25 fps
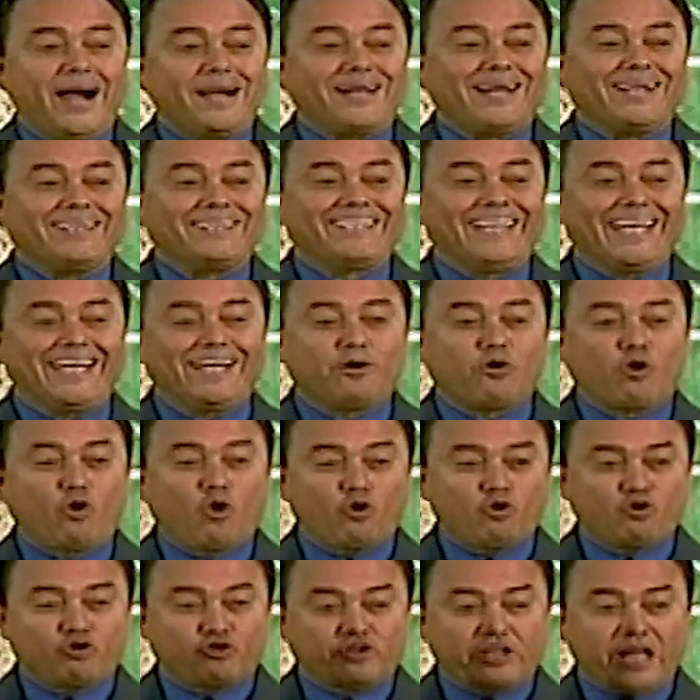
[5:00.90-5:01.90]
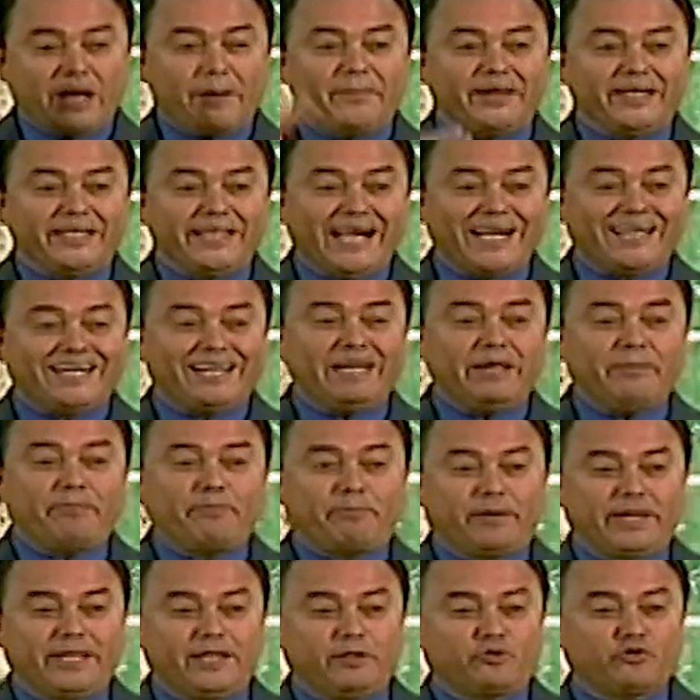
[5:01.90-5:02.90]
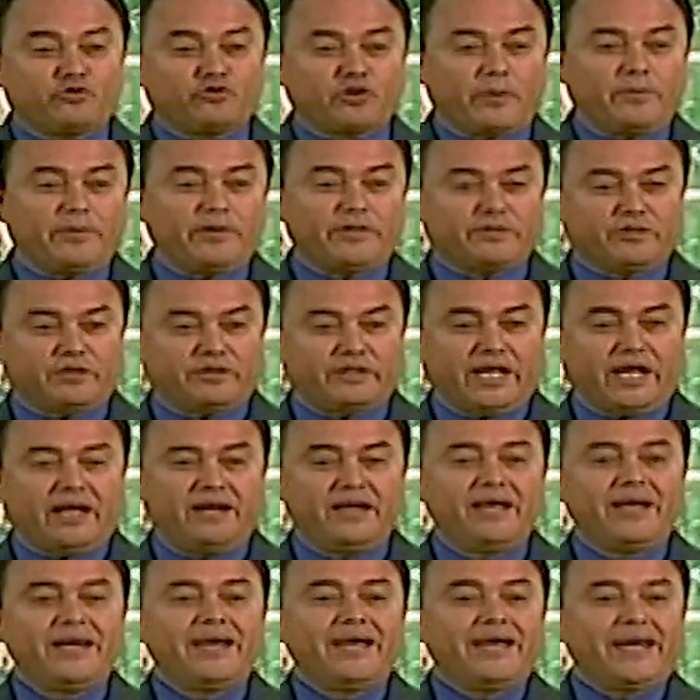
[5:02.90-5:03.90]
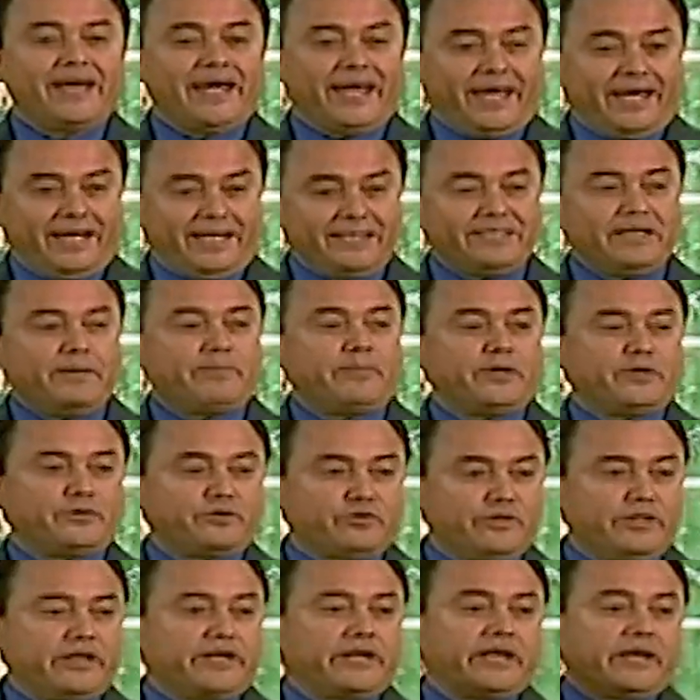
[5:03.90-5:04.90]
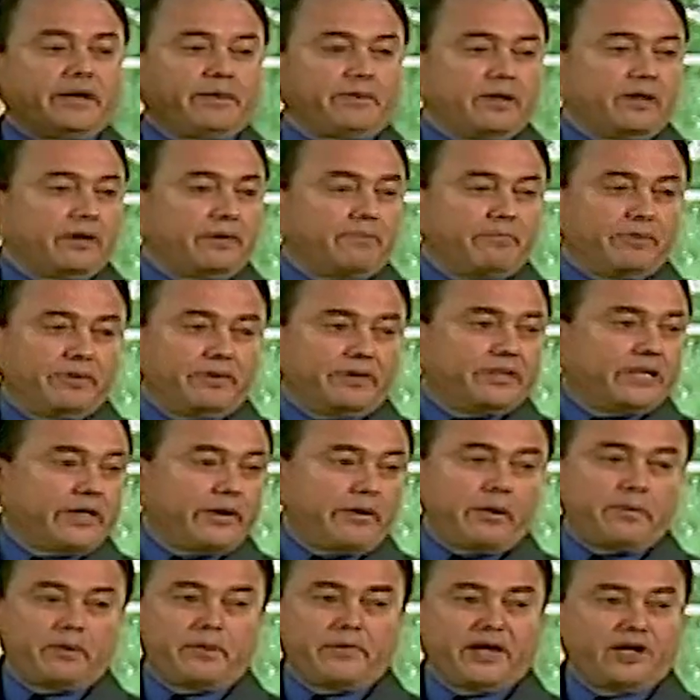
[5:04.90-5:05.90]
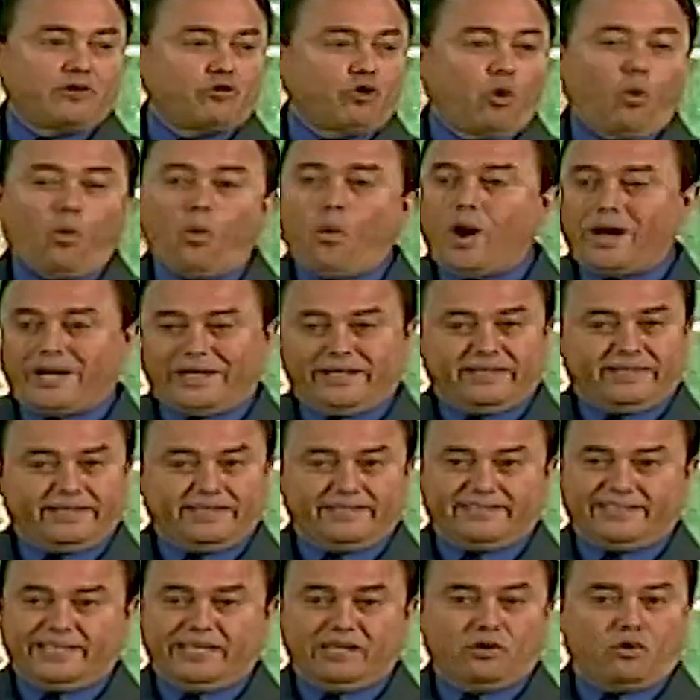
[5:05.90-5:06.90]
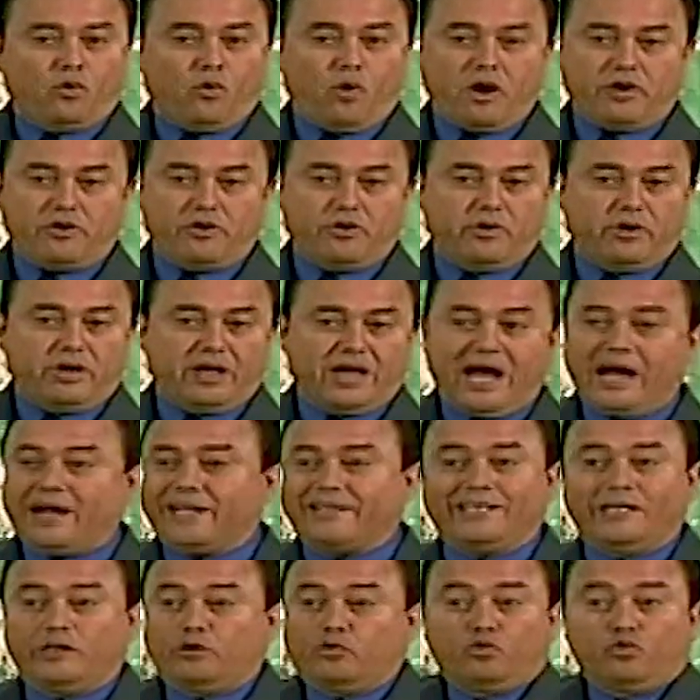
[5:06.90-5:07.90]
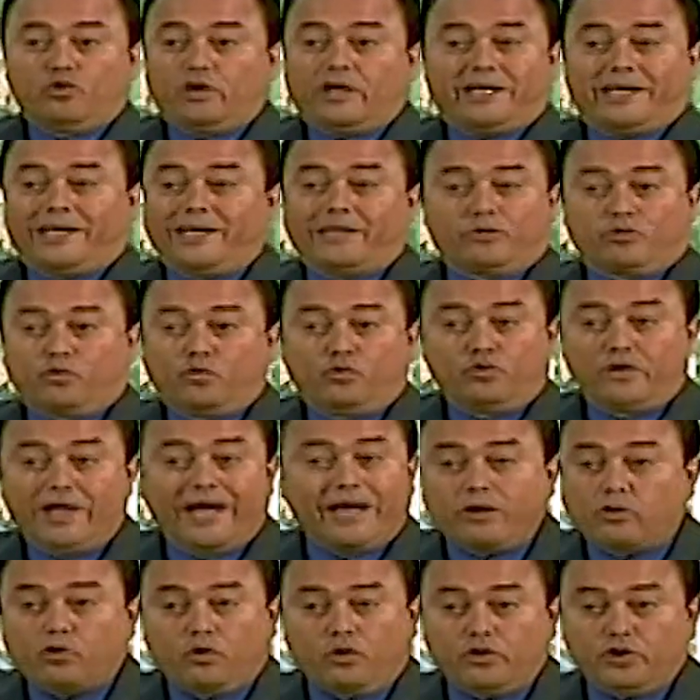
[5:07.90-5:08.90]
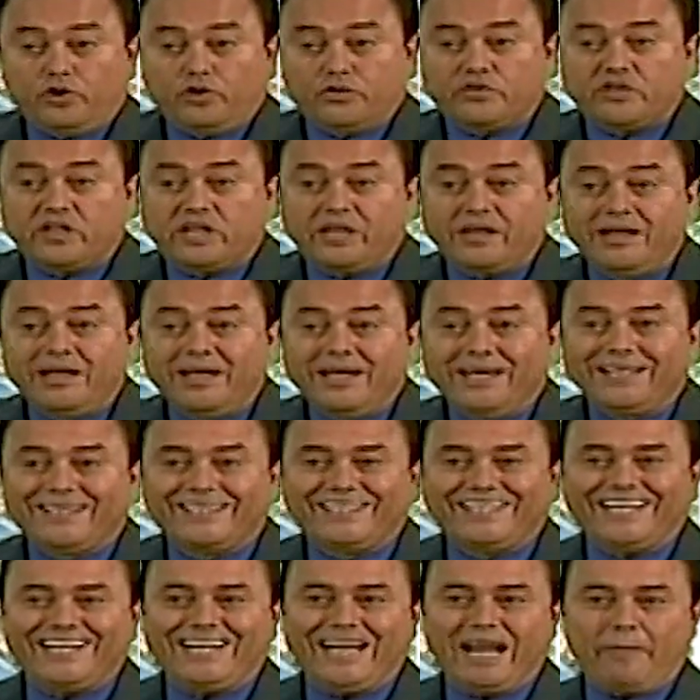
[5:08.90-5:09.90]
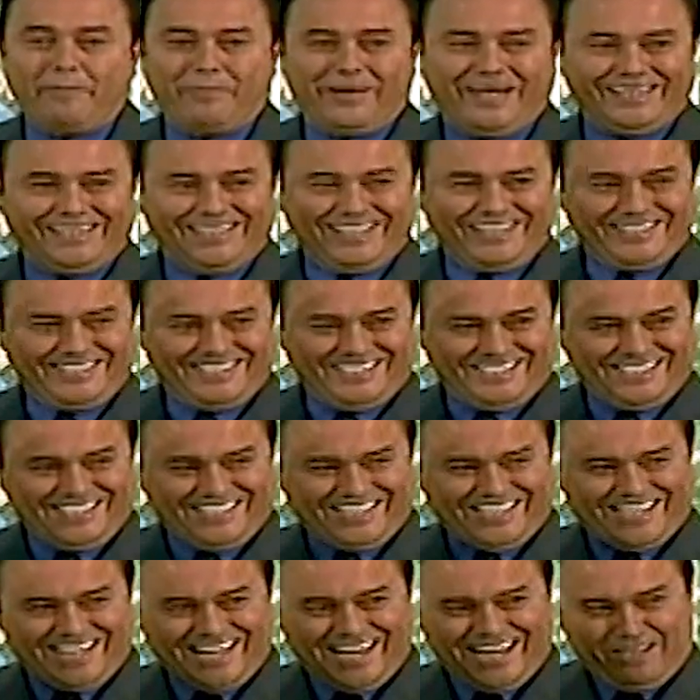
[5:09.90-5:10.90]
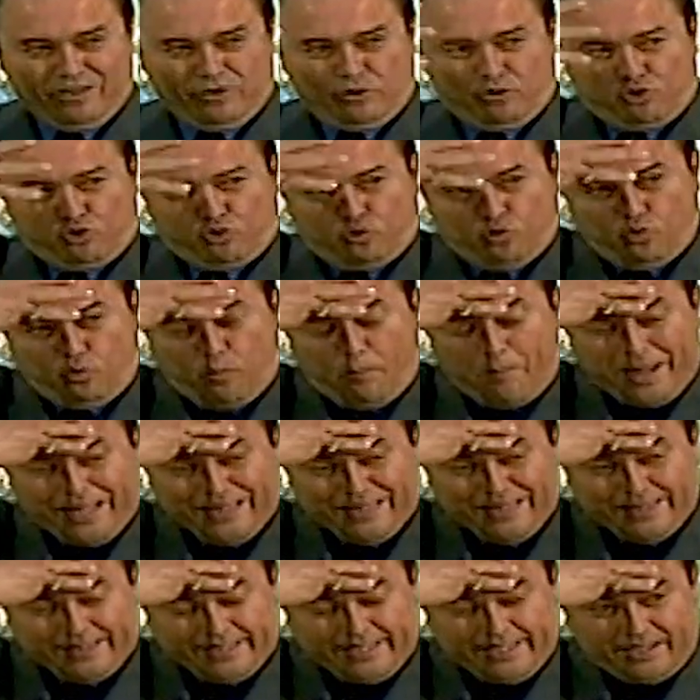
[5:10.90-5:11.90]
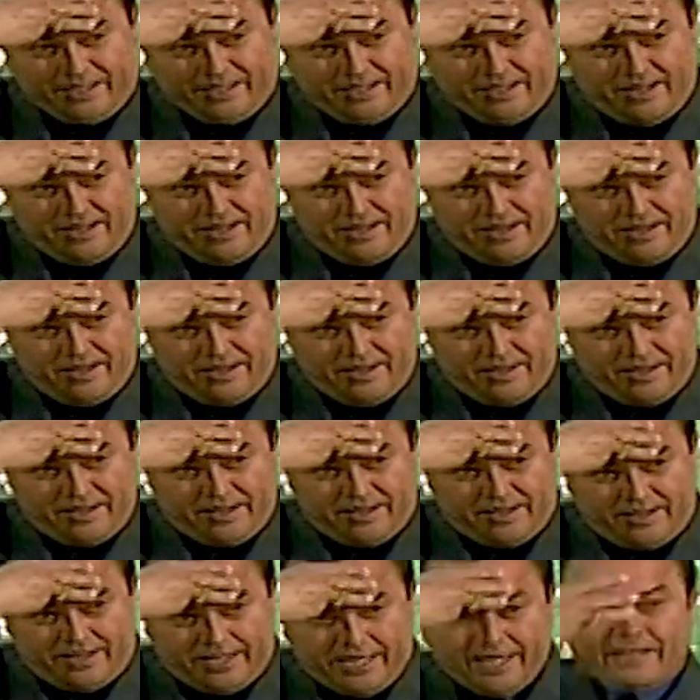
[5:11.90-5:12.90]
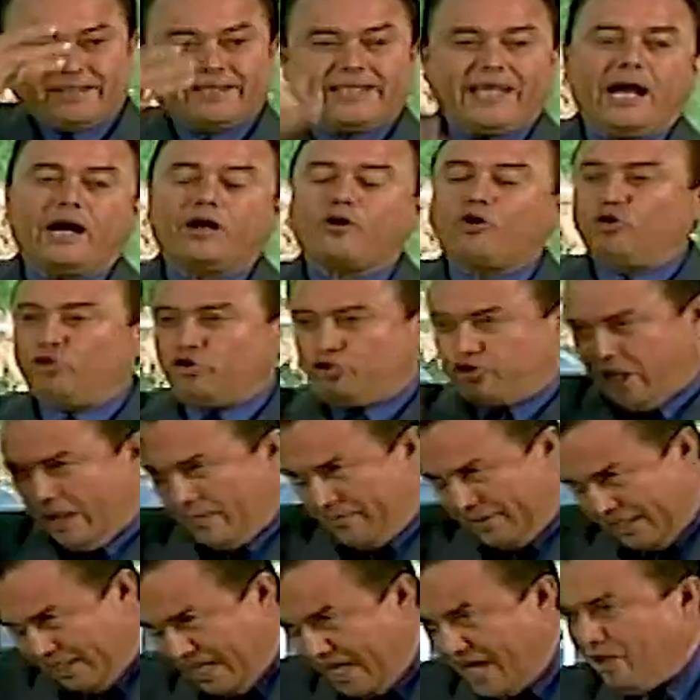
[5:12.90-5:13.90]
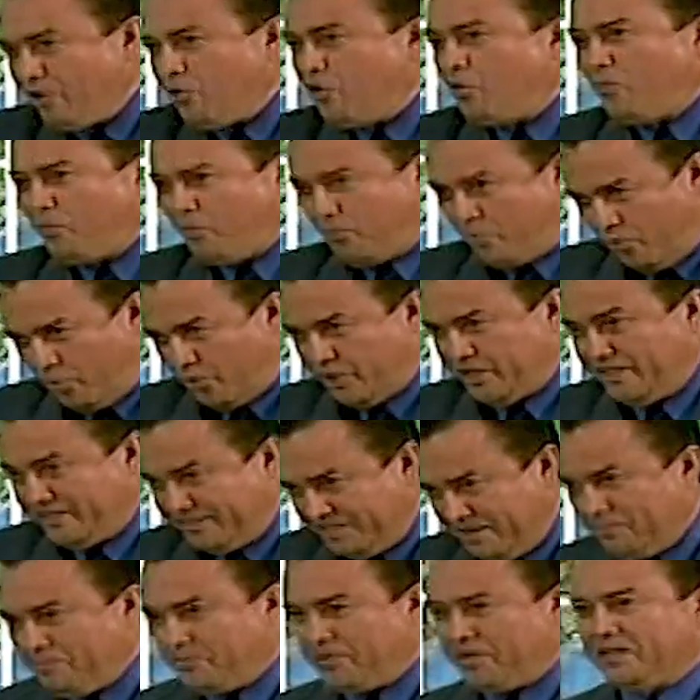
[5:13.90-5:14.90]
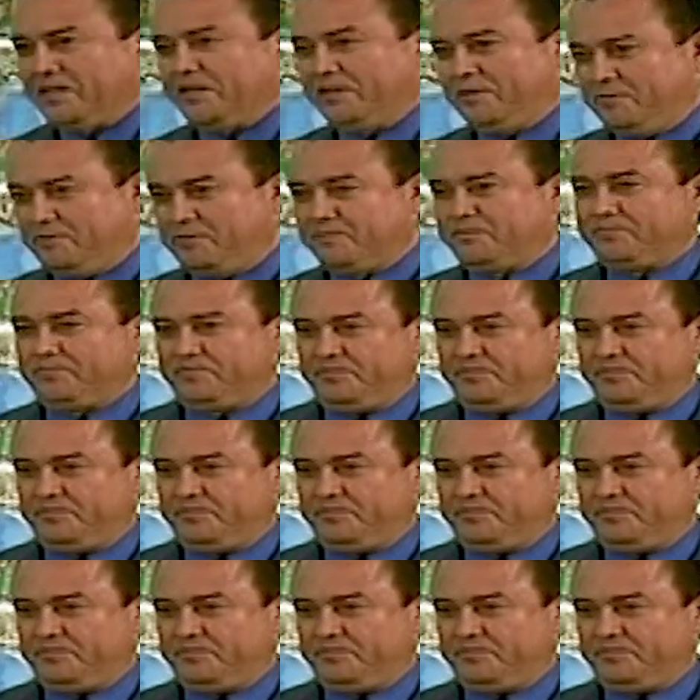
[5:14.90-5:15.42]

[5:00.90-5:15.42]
to decontaminate yourself from the spirit of that person? That person who has been living for 45 years in attitudes of which you are unaware. If you get those attitudes in your mind, you end up being contaminated by that spirit.